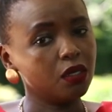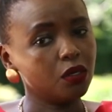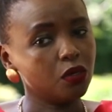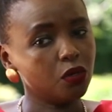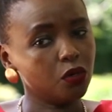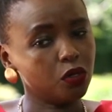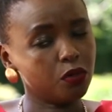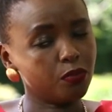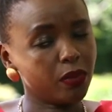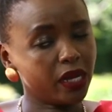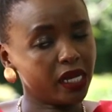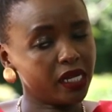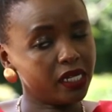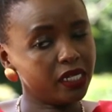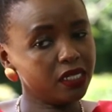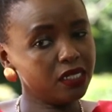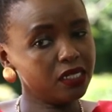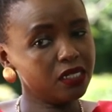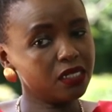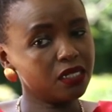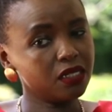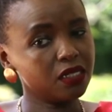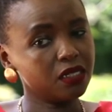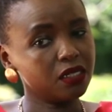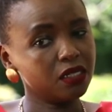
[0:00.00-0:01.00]
my
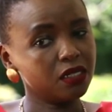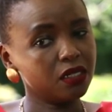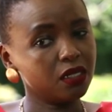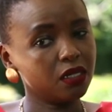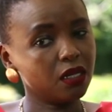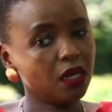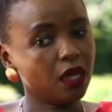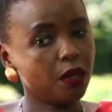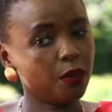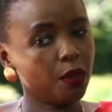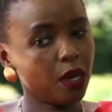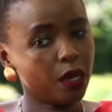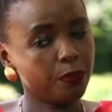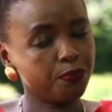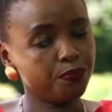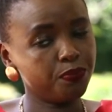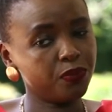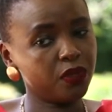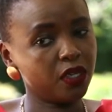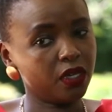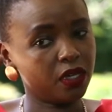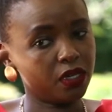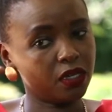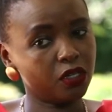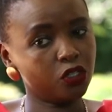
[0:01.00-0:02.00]
list.
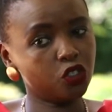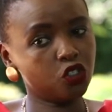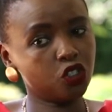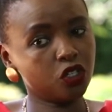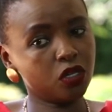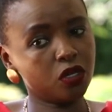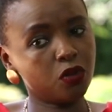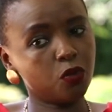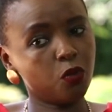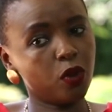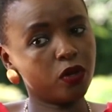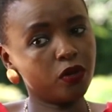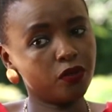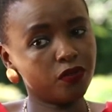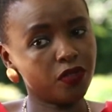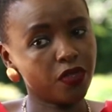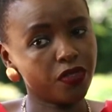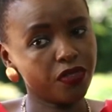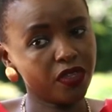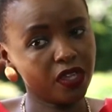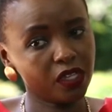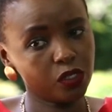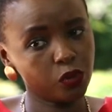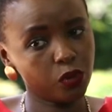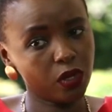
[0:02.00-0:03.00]
Mm-hmm. One of the
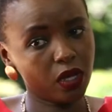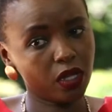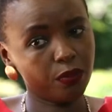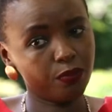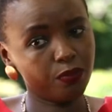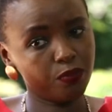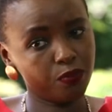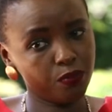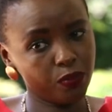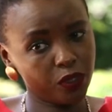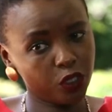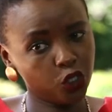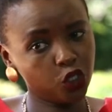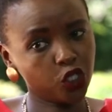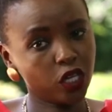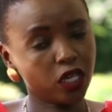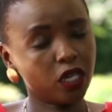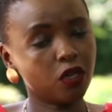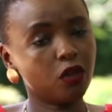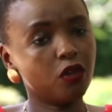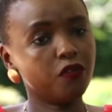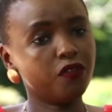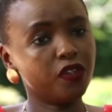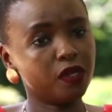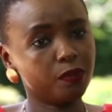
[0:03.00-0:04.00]
things where I'll be checking
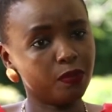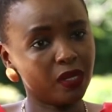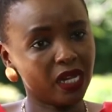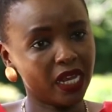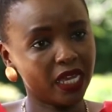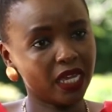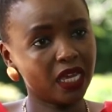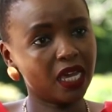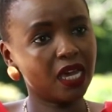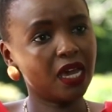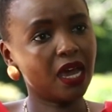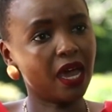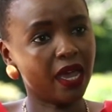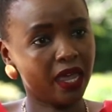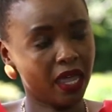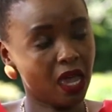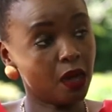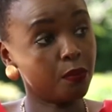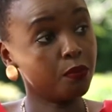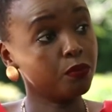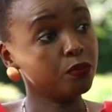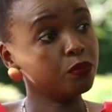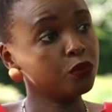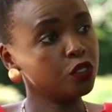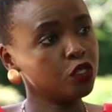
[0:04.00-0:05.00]
off and be like, I
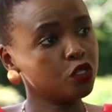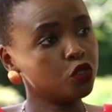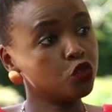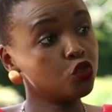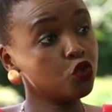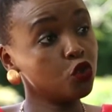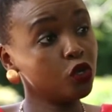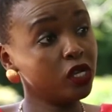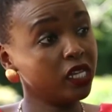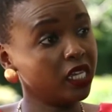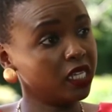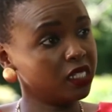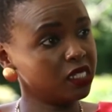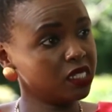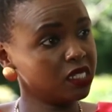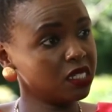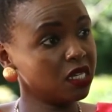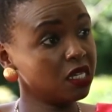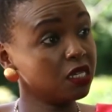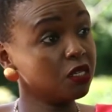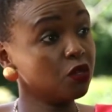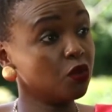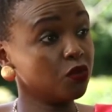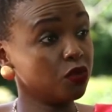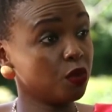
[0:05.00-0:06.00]
am truly and
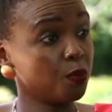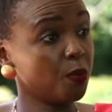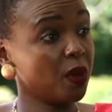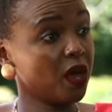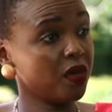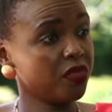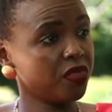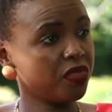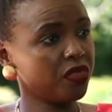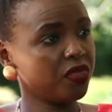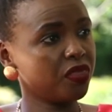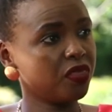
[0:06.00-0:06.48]
steady on the path.